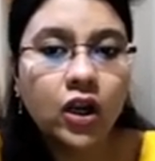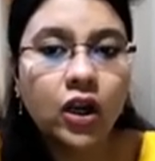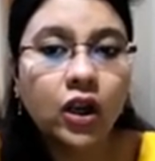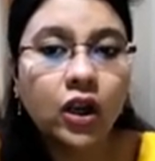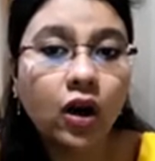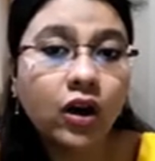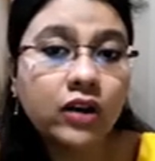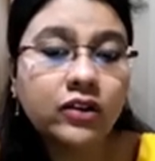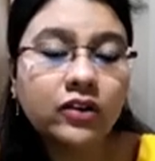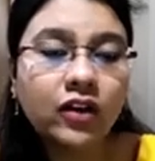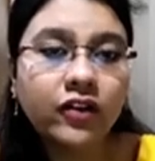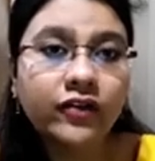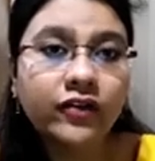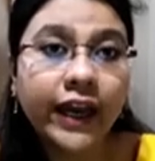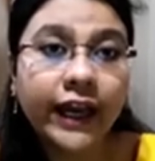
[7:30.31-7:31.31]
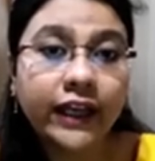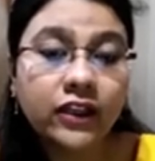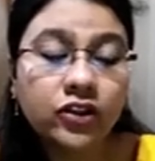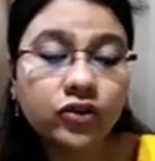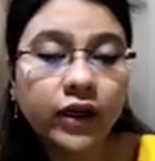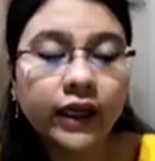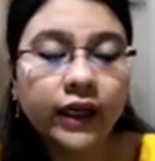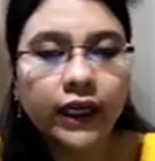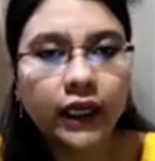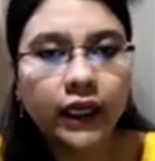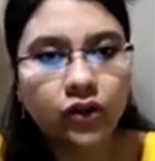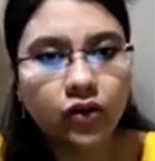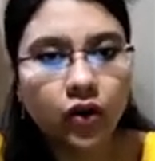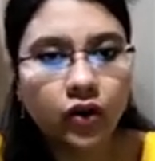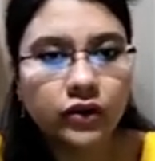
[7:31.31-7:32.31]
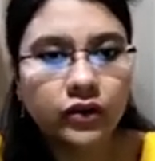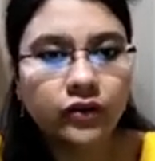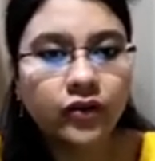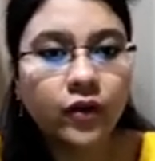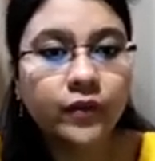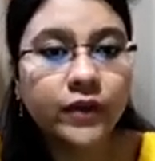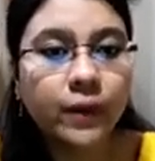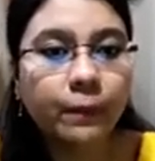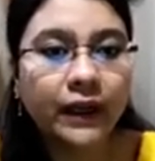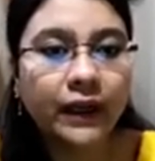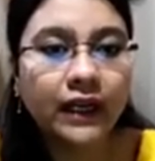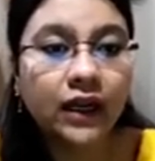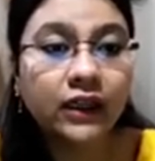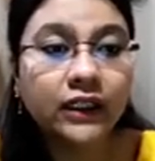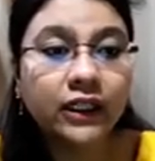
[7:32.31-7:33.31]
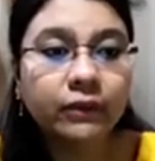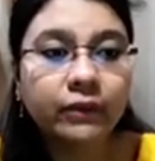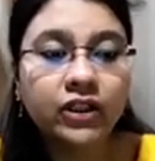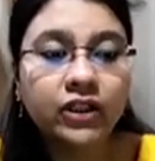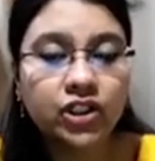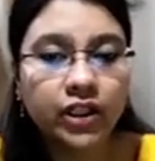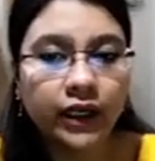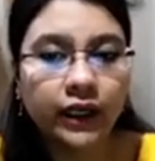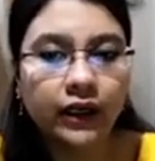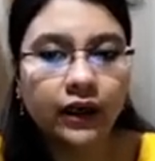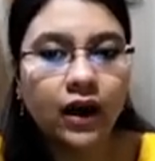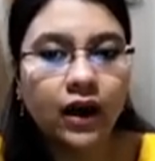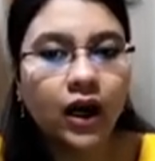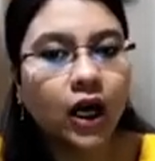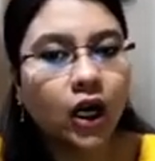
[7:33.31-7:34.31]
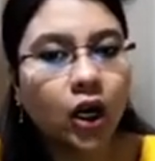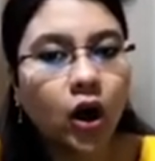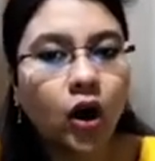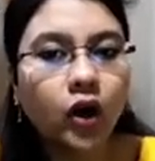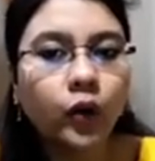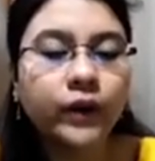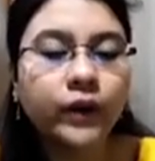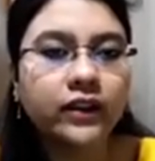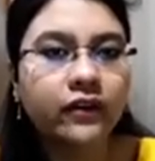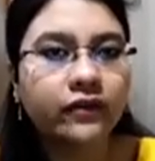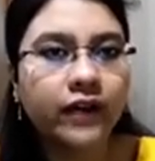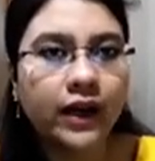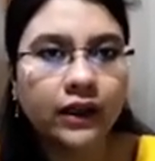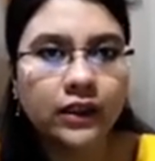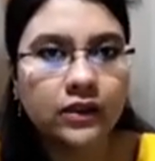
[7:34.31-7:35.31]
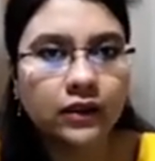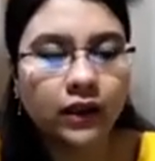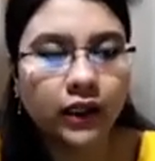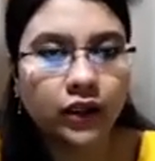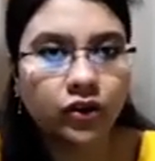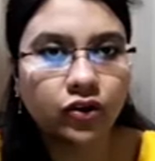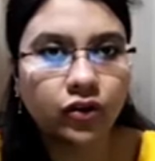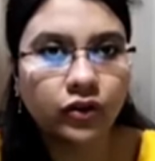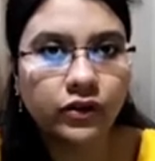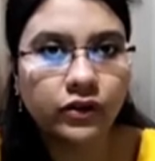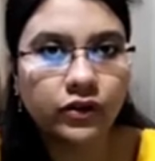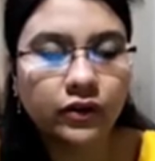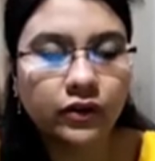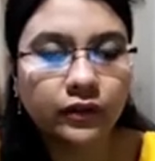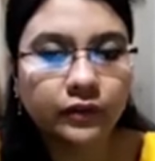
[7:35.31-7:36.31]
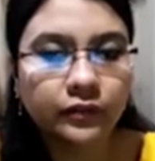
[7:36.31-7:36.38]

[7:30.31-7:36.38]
loss of extra electrons from the penultimate shell along with the valence electrons.